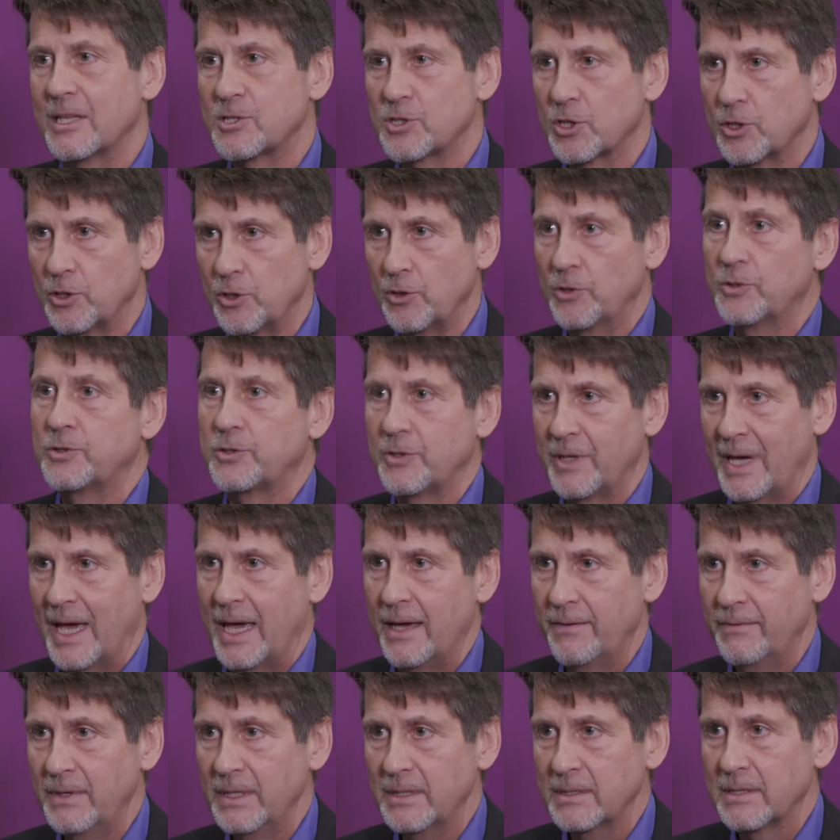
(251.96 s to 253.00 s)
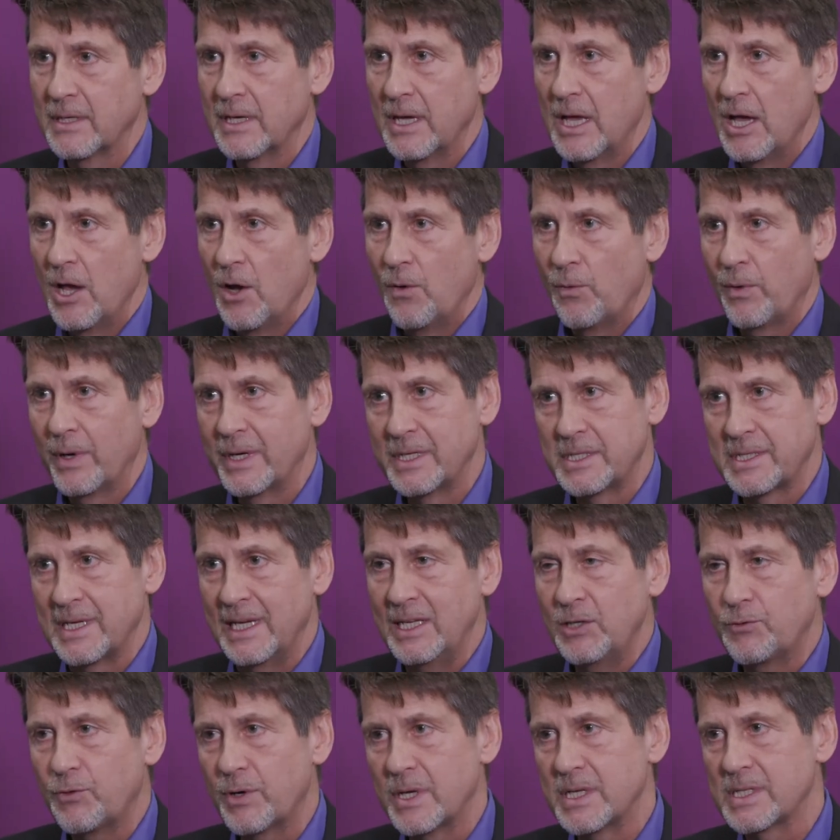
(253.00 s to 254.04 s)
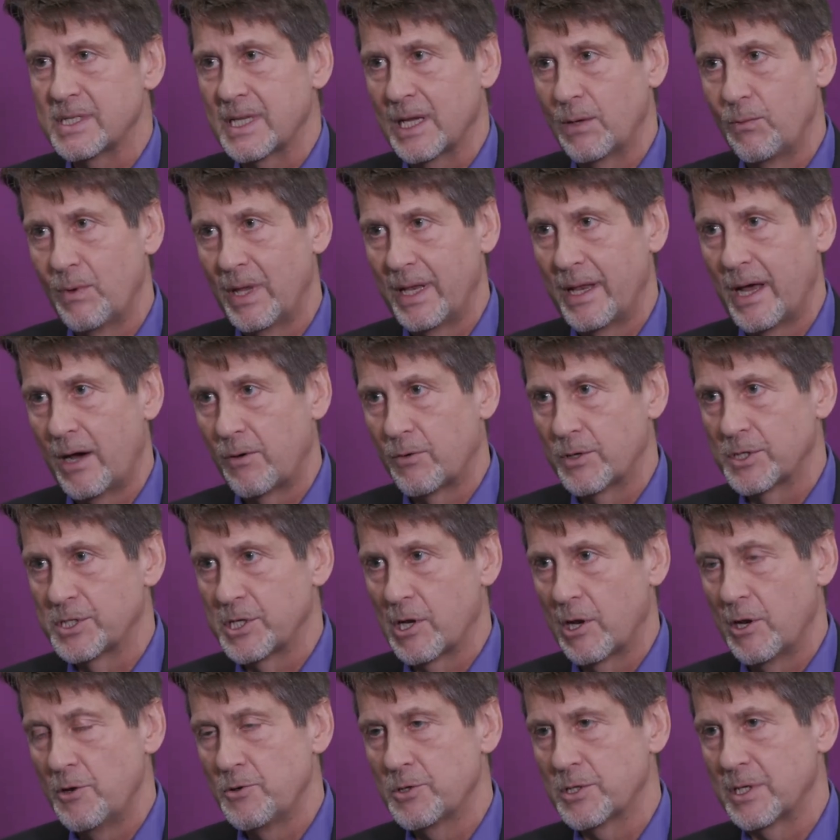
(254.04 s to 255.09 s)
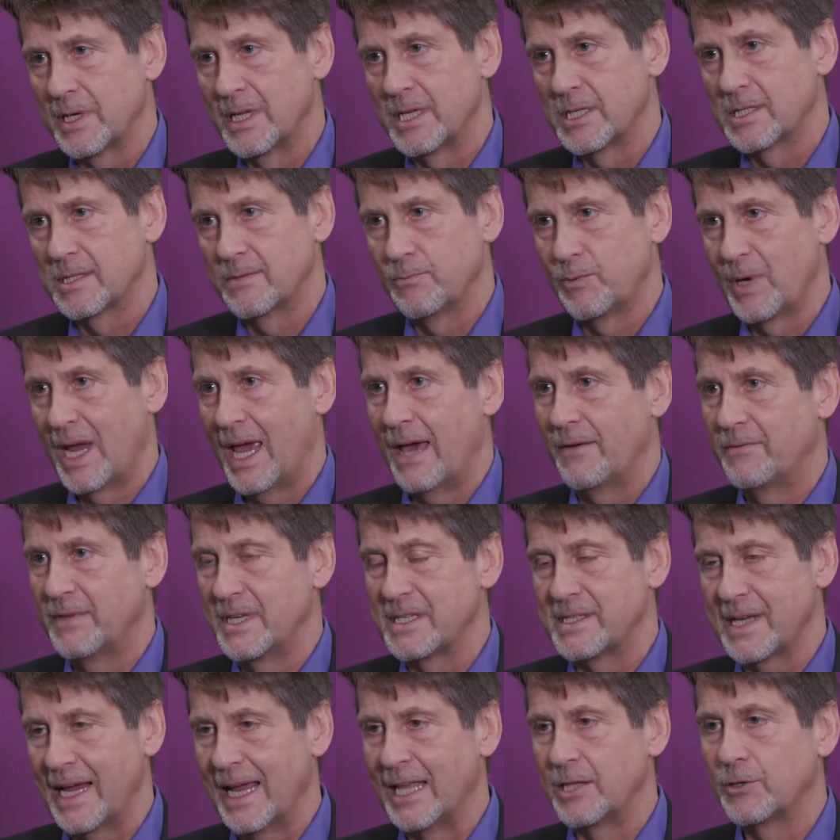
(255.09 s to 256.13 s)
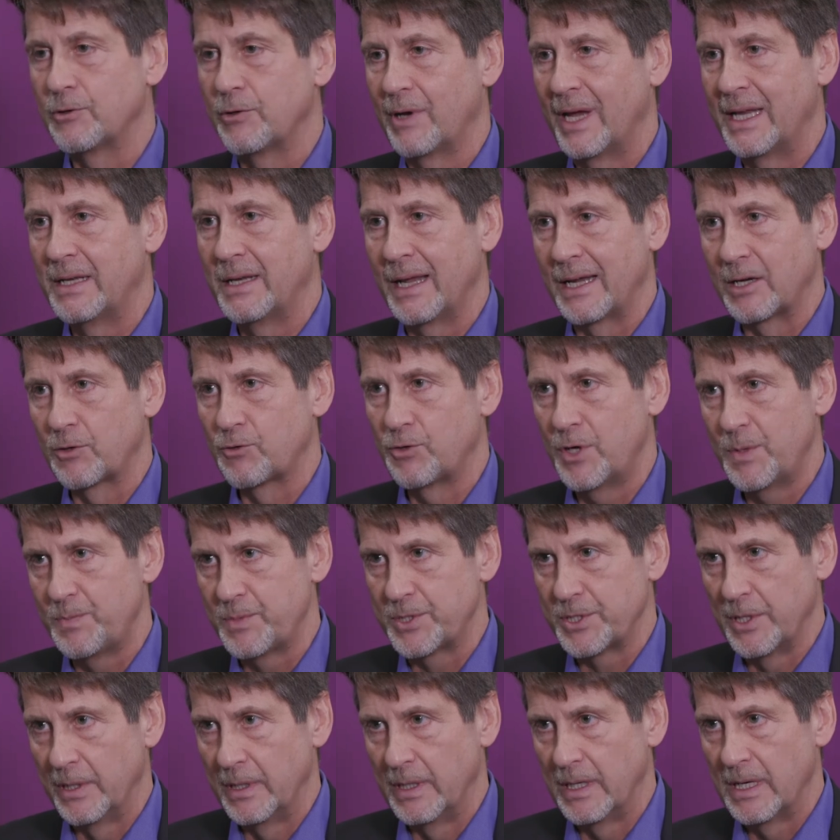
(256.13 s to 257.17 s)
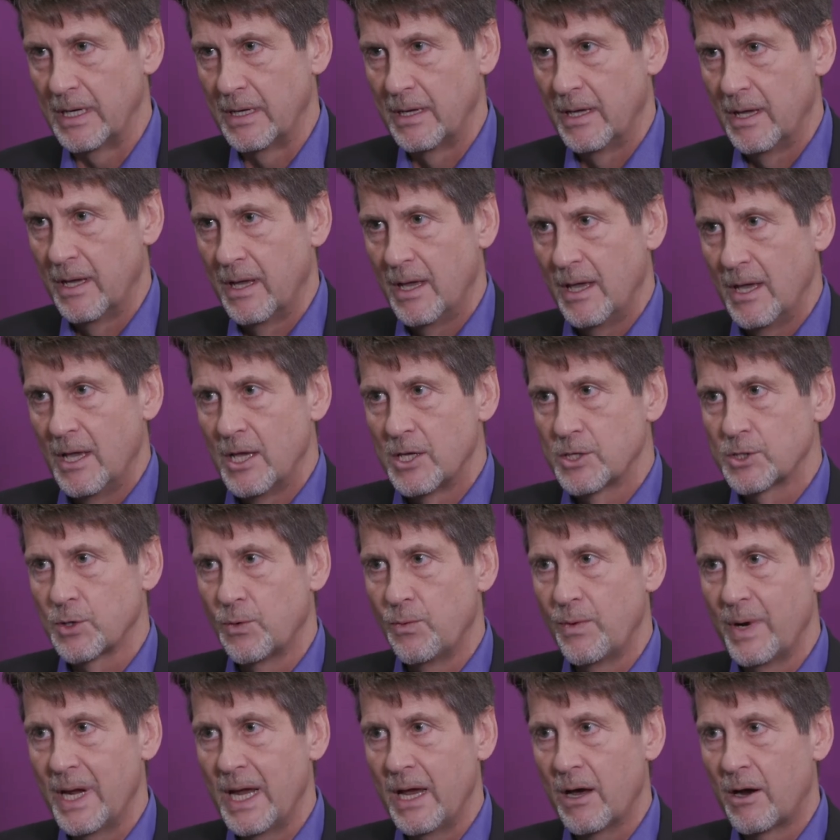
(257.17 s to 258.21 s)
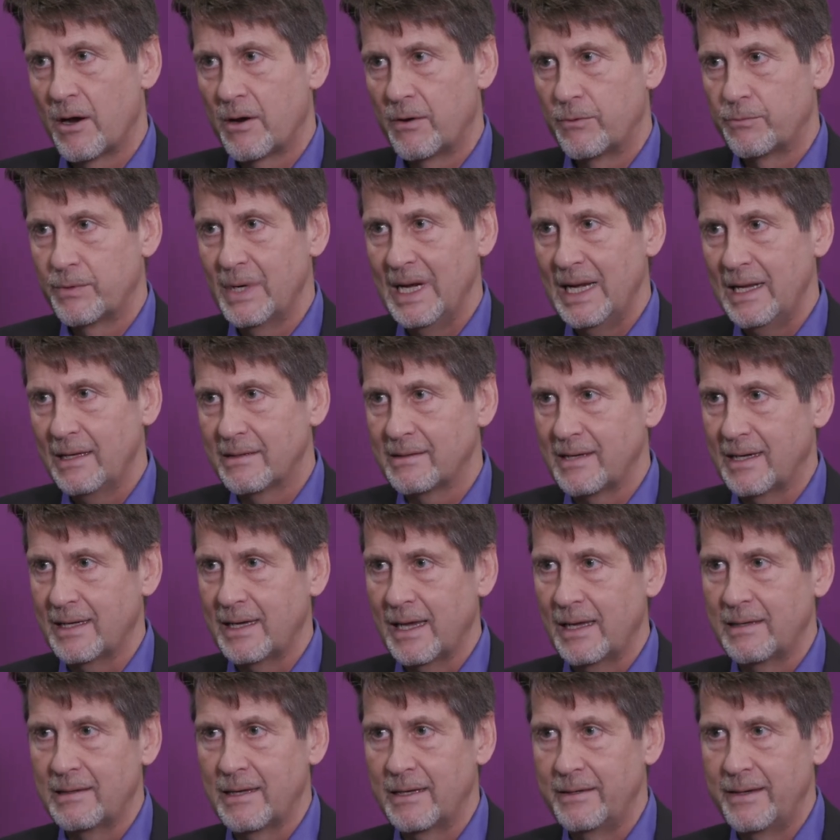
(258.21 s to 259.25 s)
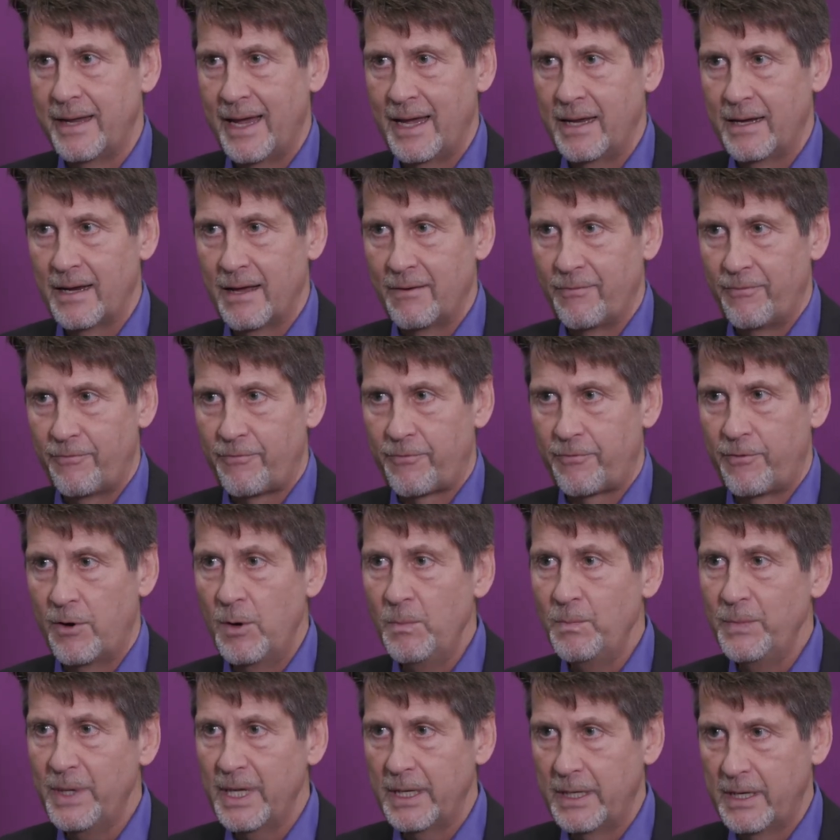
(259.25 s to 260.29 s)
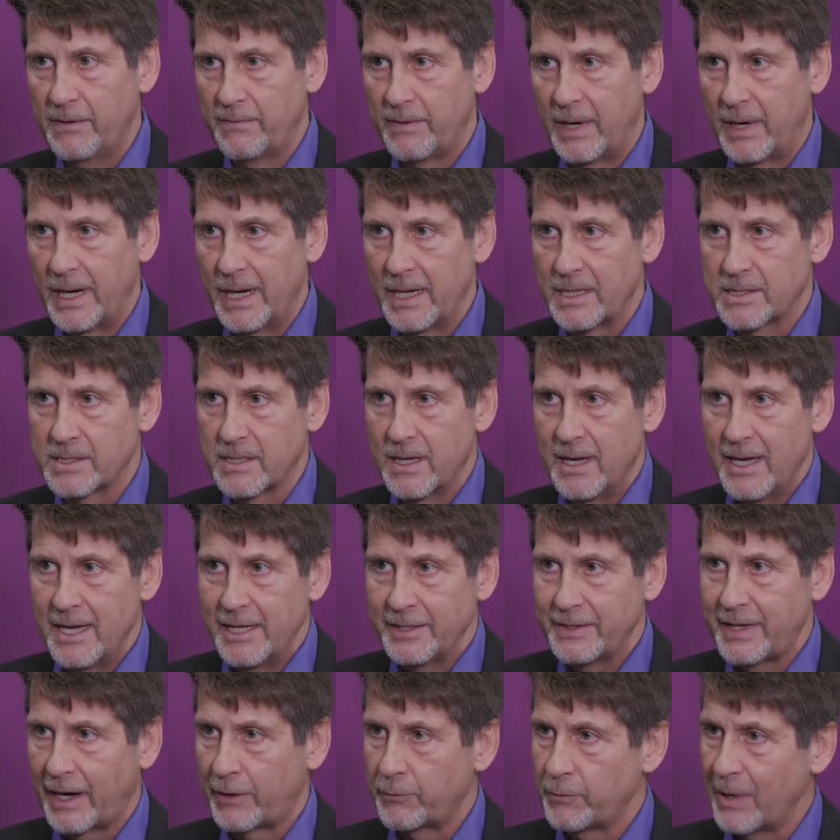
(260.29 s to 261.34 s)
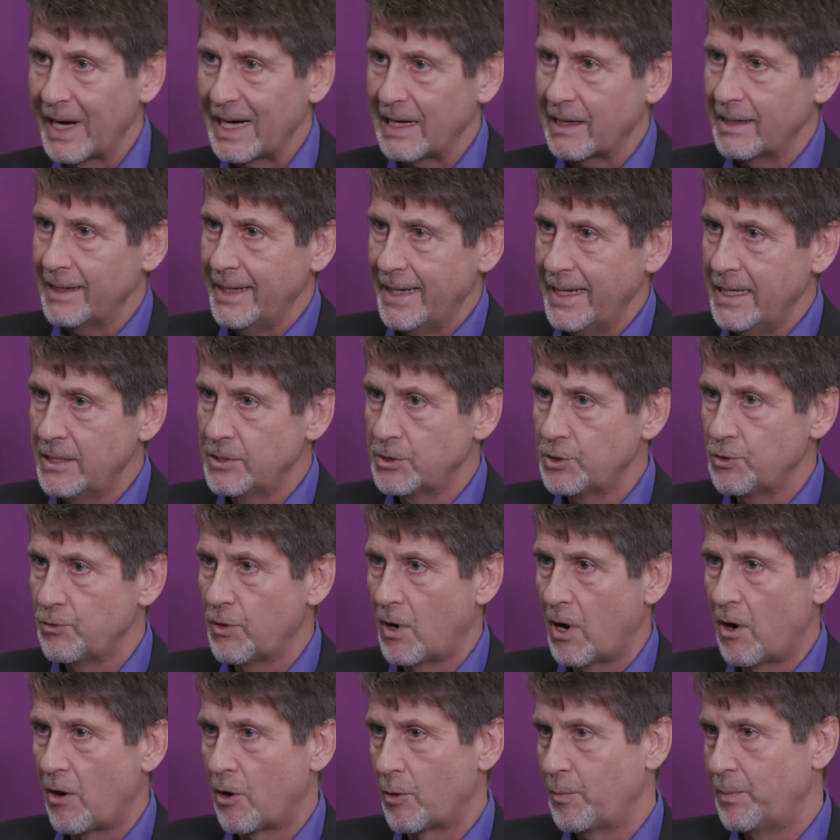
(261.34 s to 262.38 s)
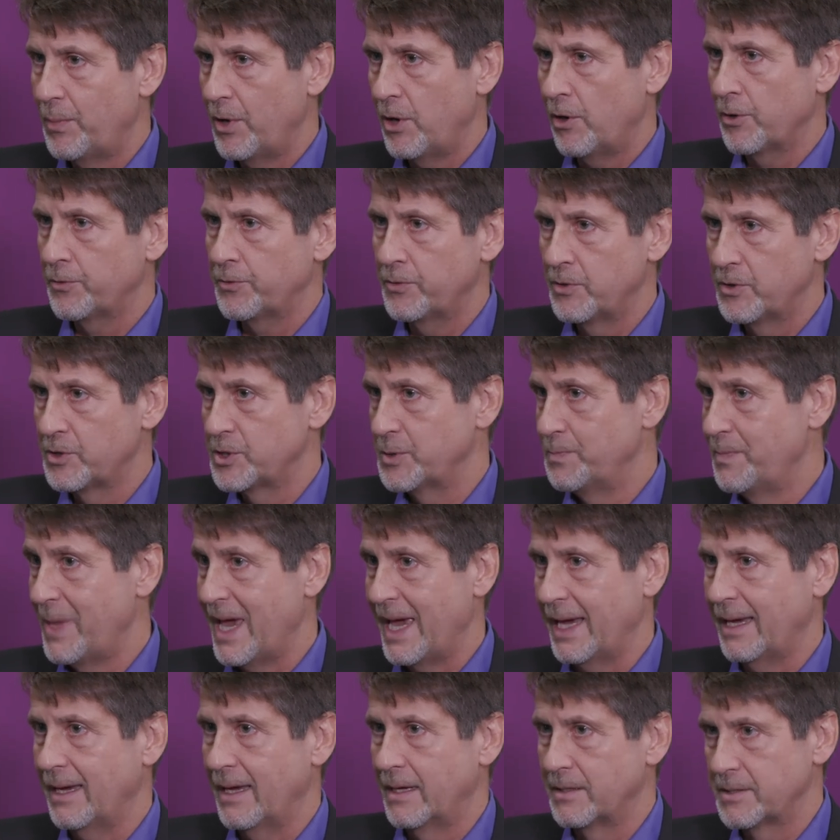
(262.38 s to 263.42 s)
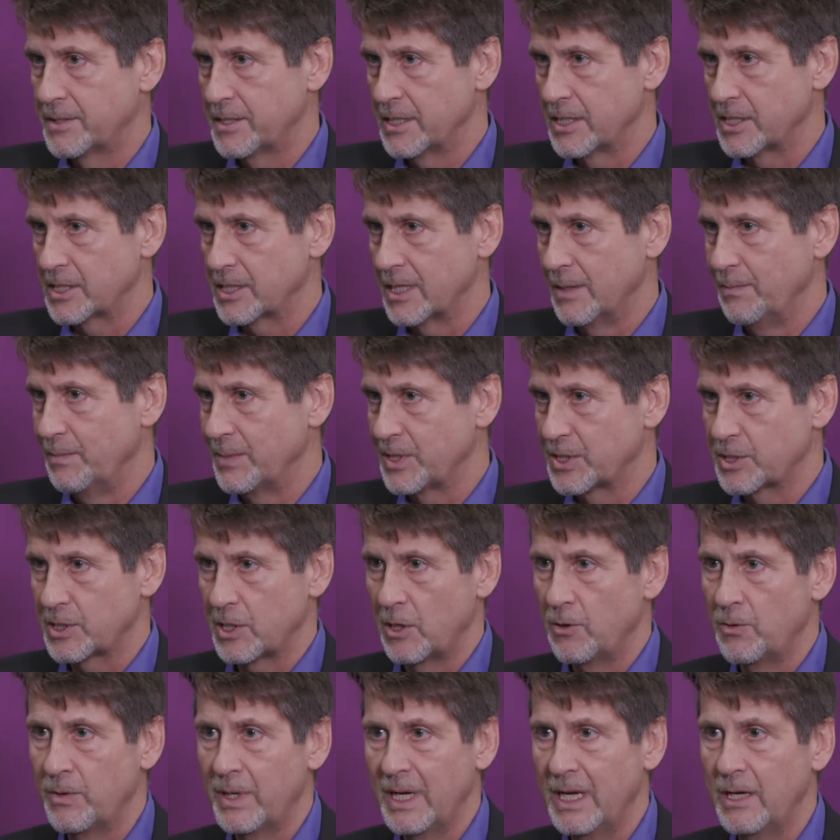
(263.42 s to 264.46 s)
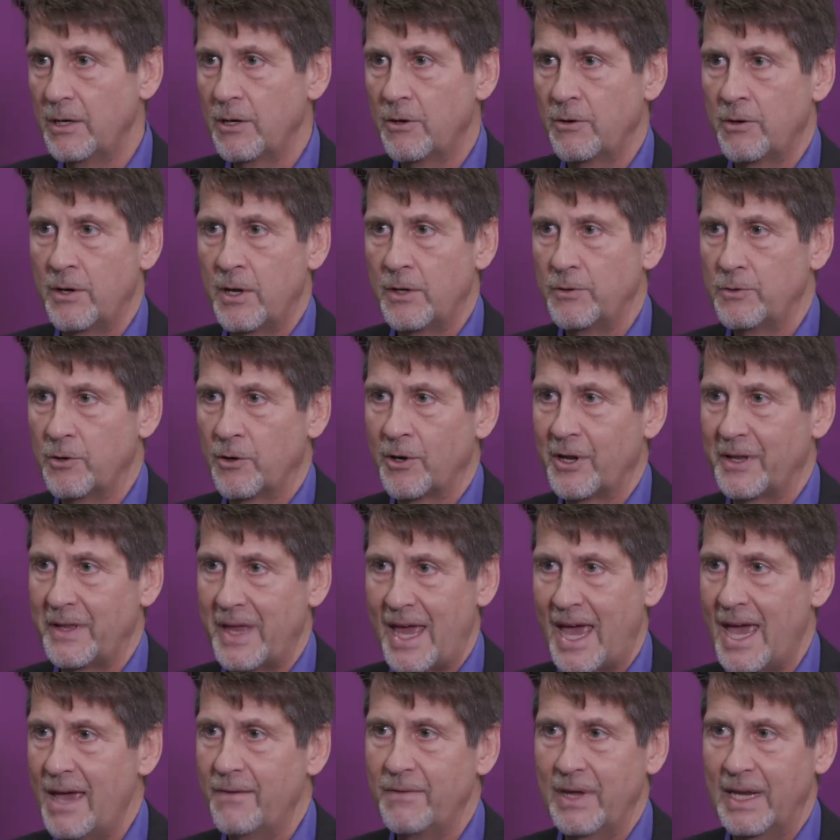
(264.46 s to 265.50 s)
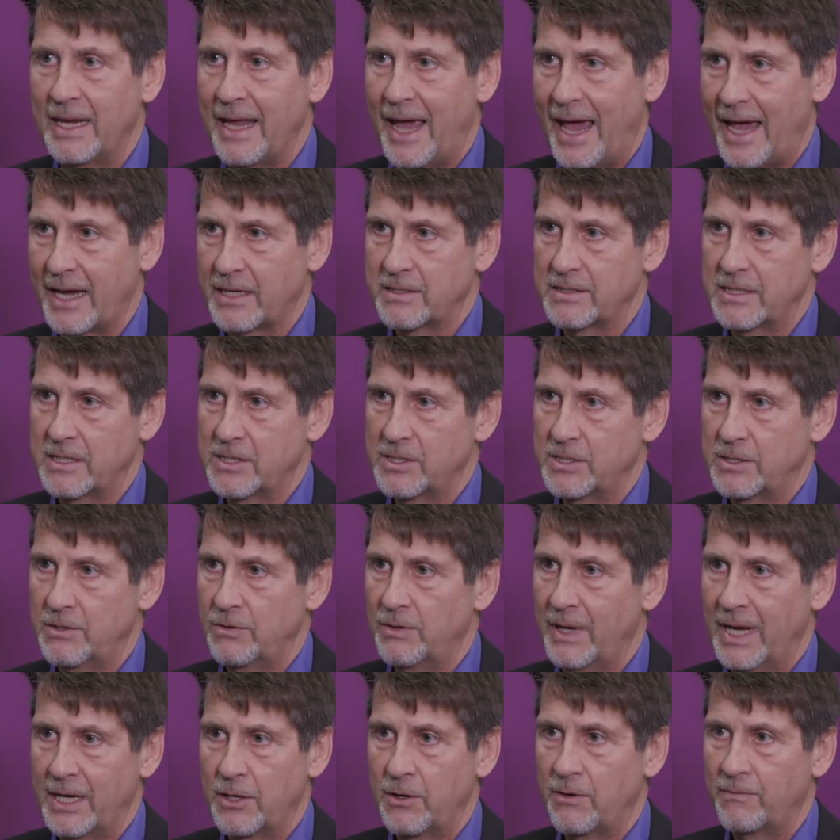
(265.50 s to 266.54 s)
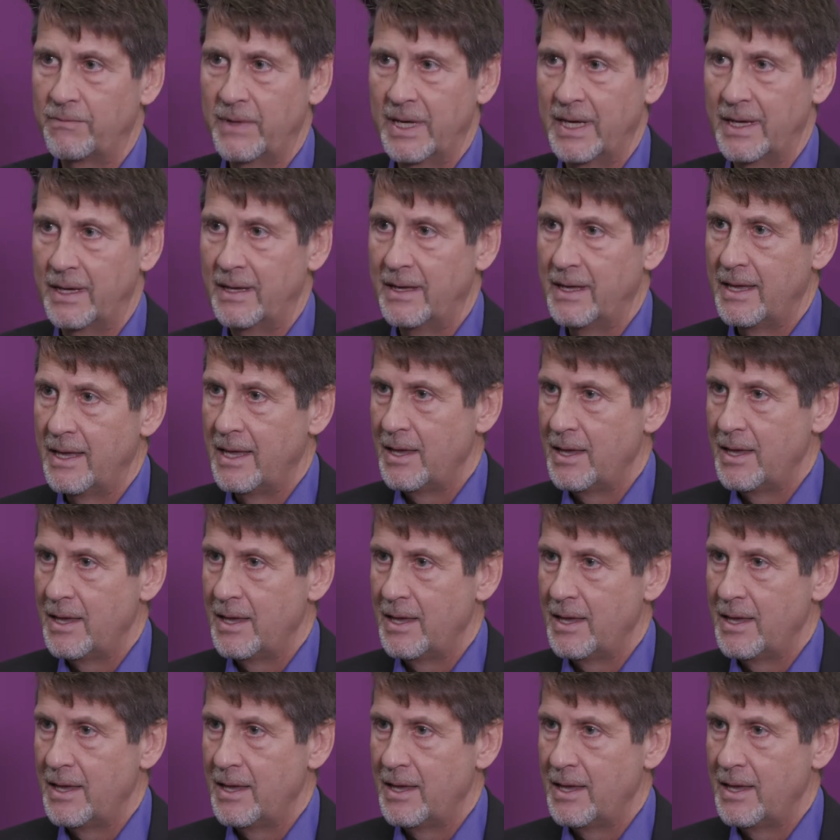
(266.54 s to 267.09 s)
it's good to have it. What is interesting with our solution is we have this end-to-end encryption. So we are really taking the data from the device directly into our partner's backend system. Sony do not have any access to any of the